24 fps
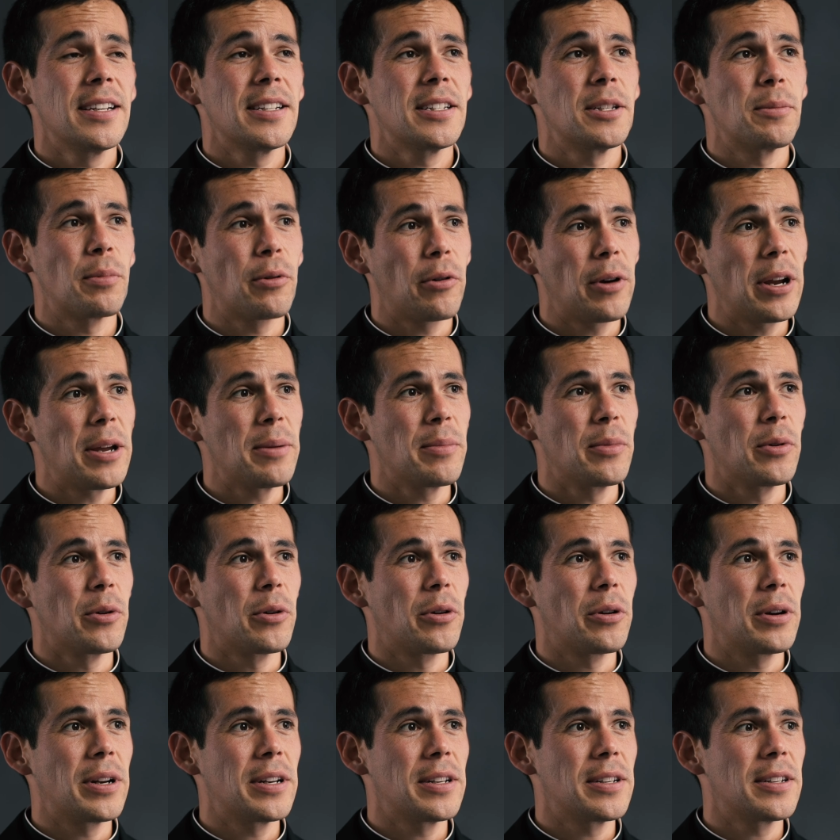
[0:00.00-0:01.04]
to pray
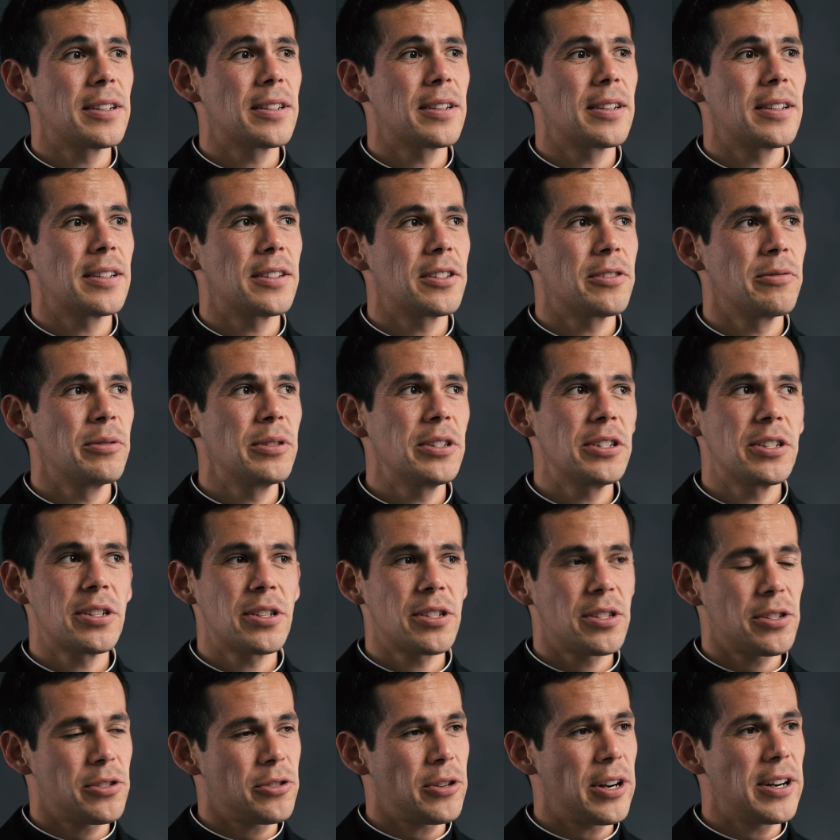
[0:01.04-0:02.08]
more and really
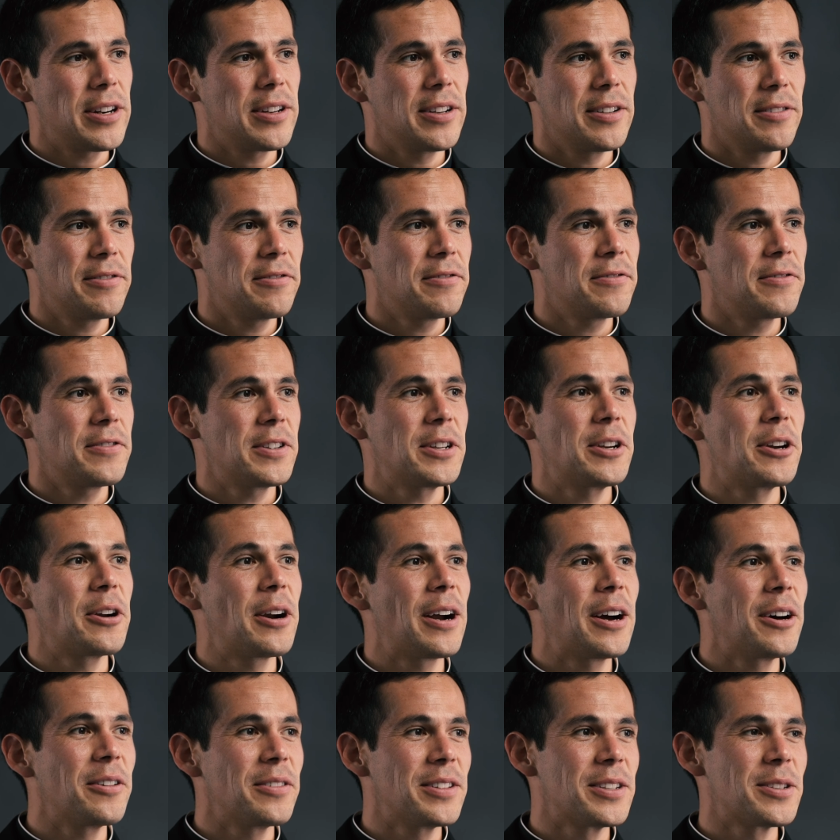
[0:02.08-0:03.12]
just try to figure
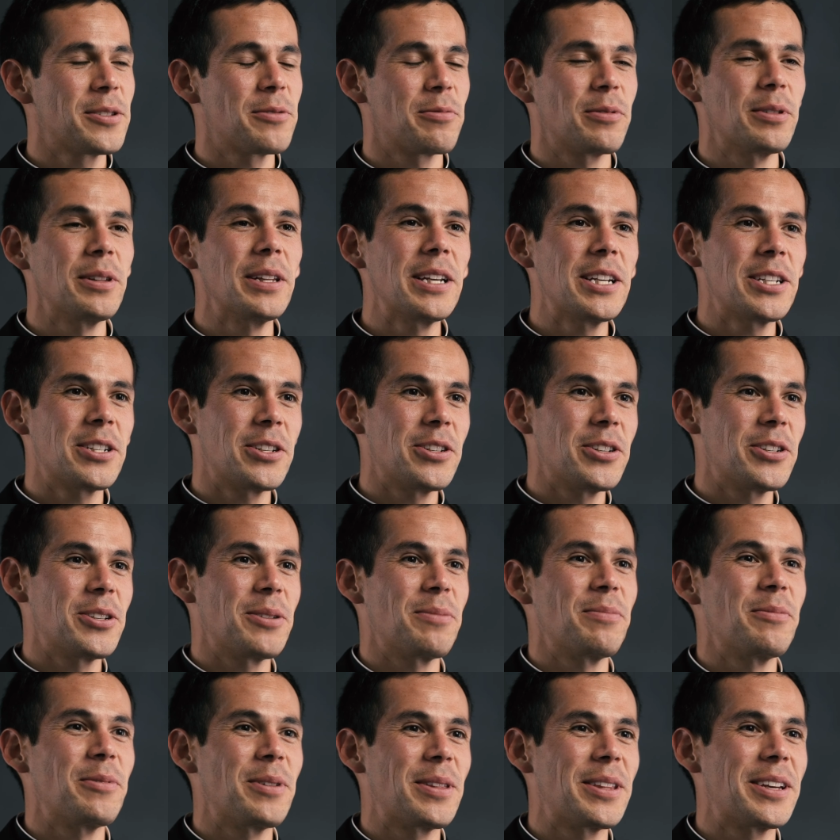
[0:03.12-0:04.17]
out this
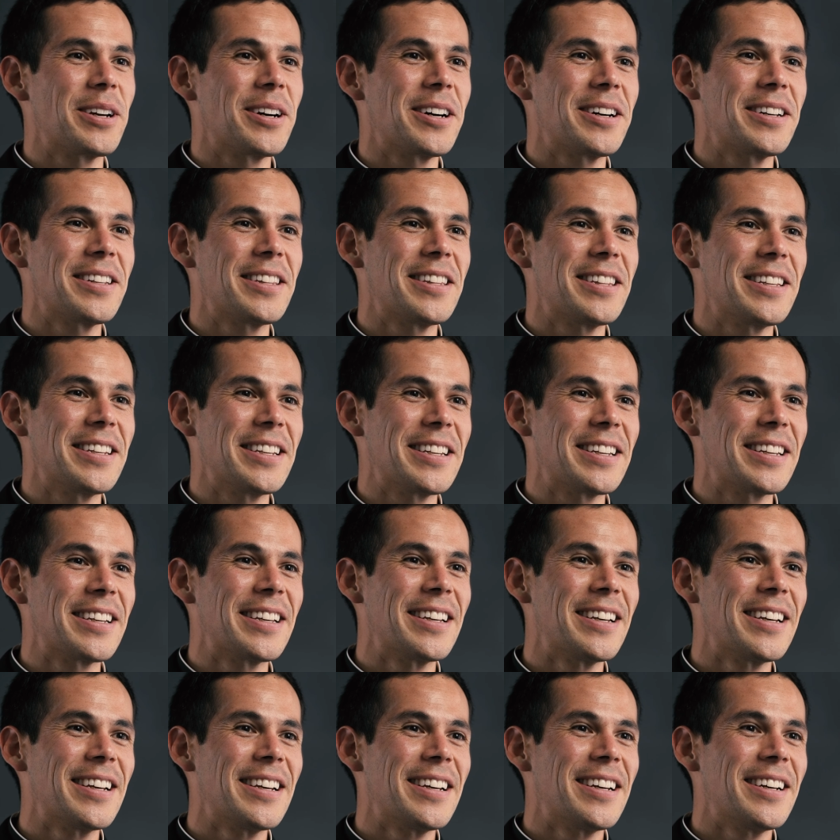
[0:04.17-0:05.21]
relationship with God thing.
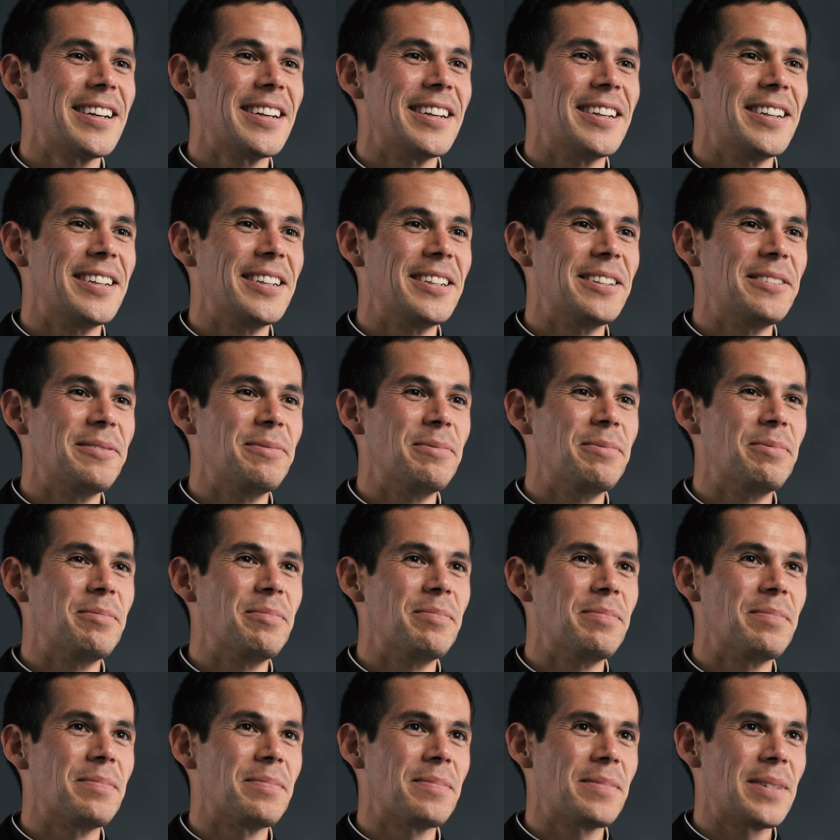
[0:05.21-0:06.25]

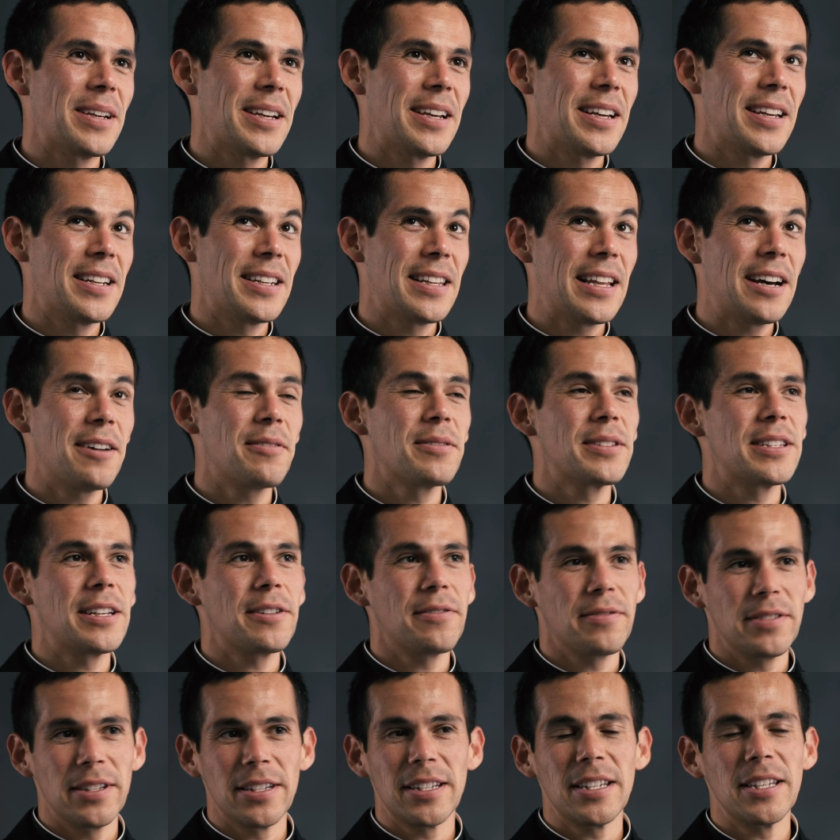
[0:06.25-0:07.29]
And that was
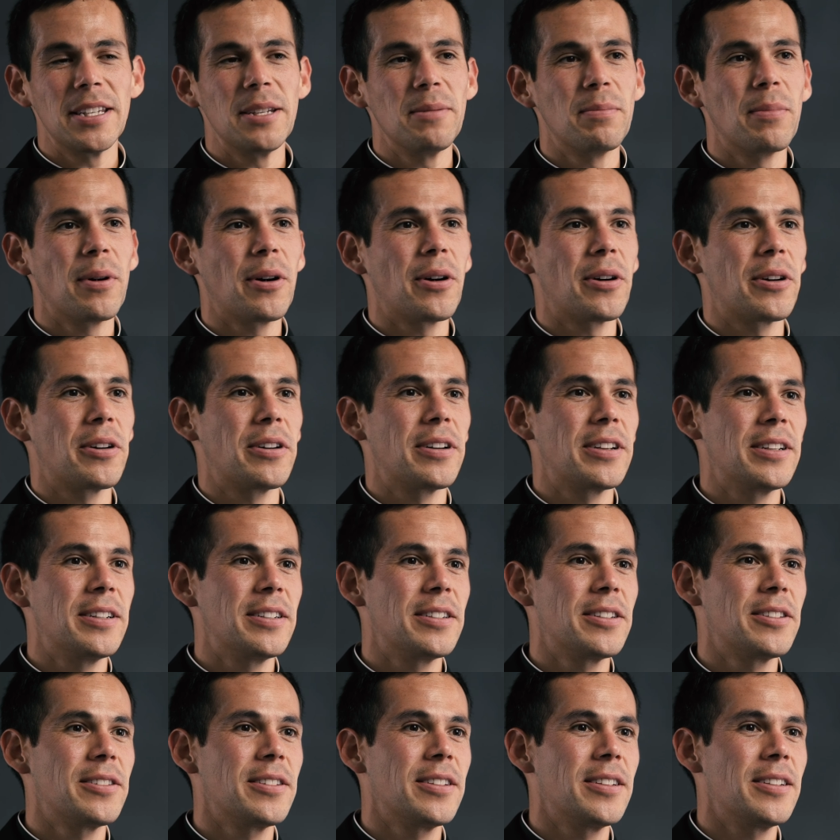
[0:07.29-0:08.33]
definitely a key part
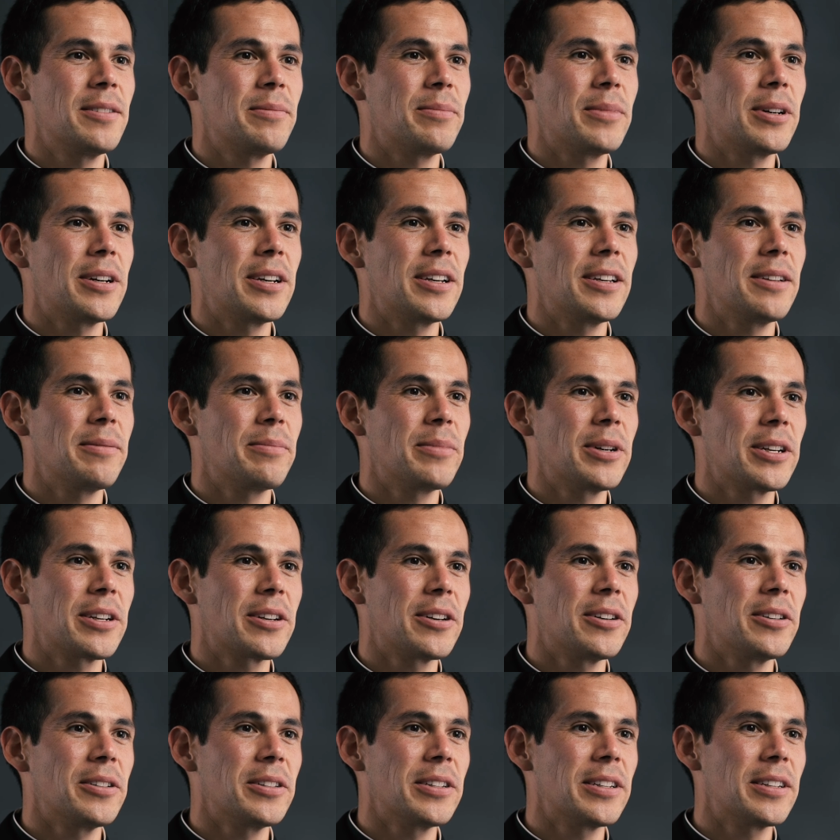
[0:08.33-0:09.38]
in my
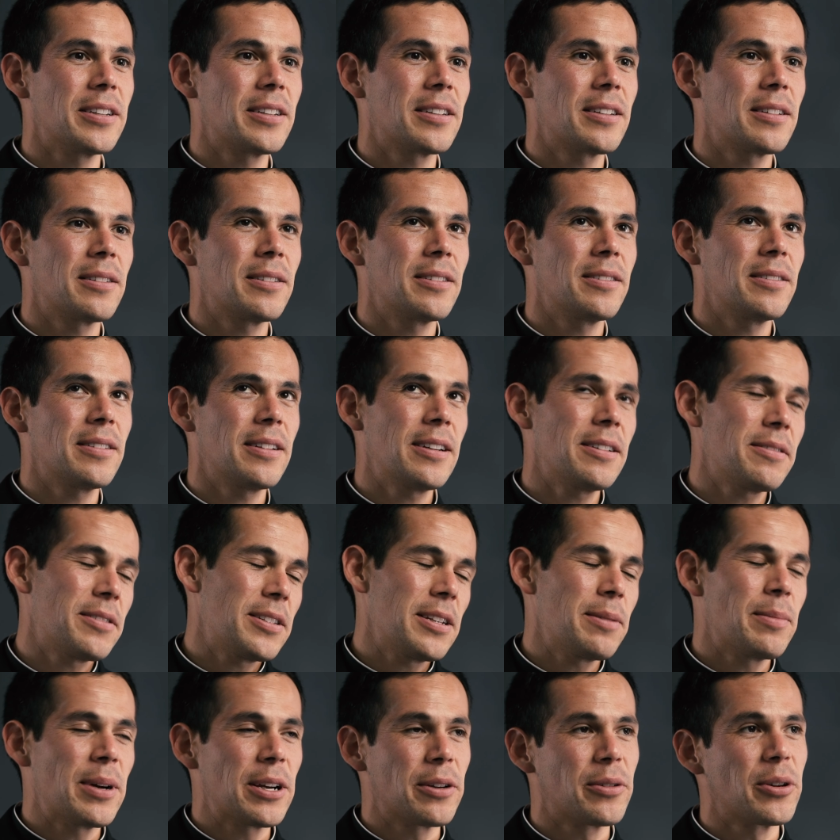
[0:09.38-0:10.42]
calling. I'd
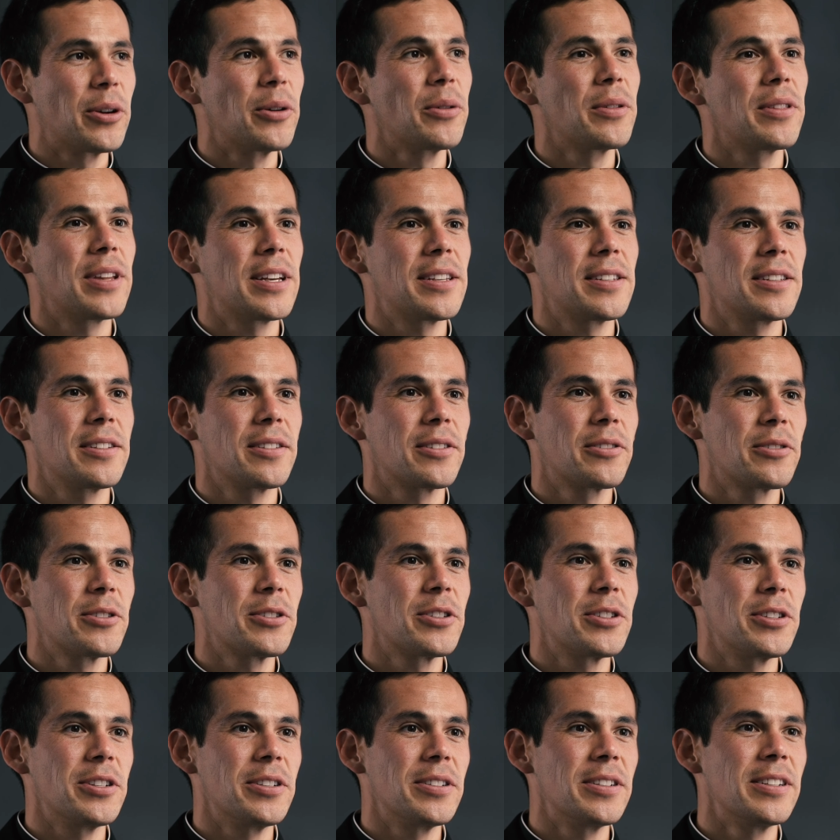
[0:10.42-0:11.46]
say my growth as a
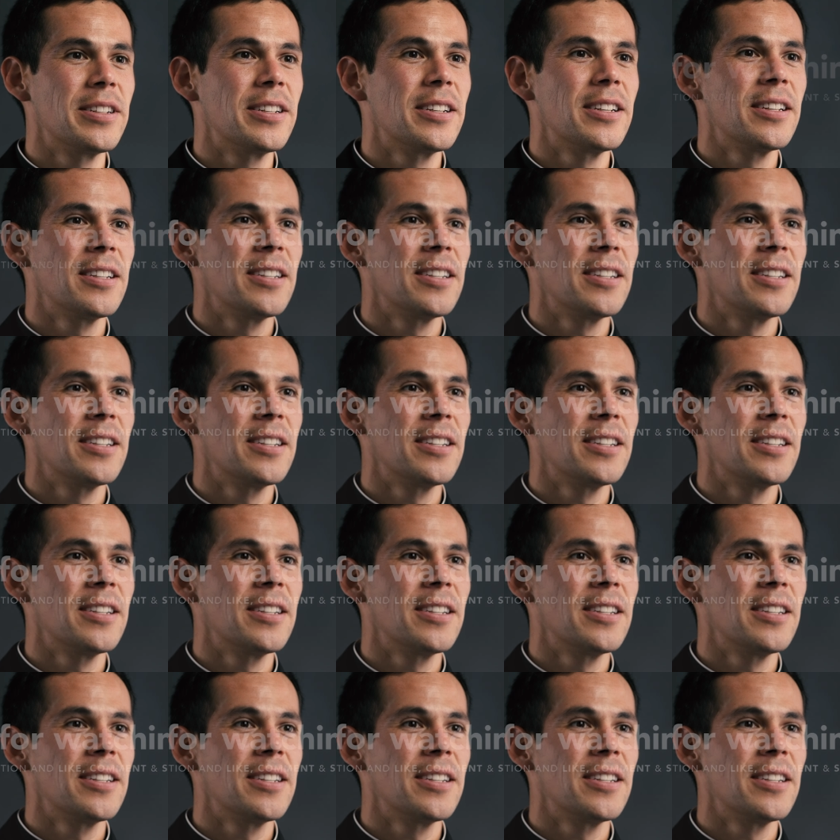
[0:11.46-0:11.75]
Christian.